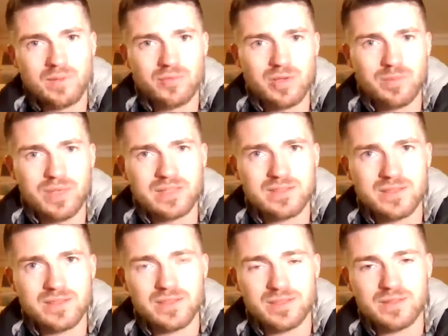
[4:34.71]
brought it back
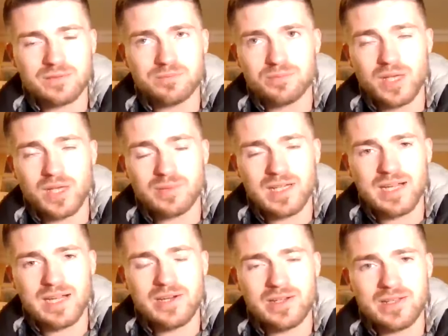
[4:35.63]
to
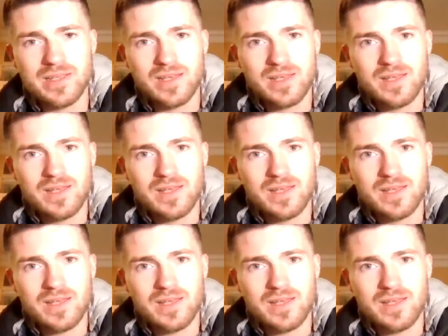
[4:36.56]
popularity.